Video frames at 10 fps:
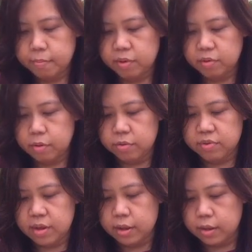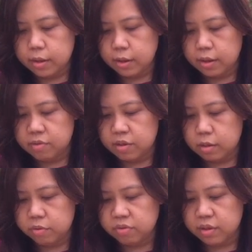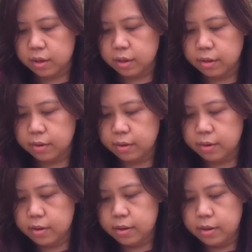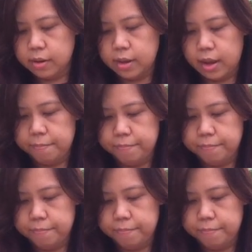Let's loosen it. Is it loosening? Yeah.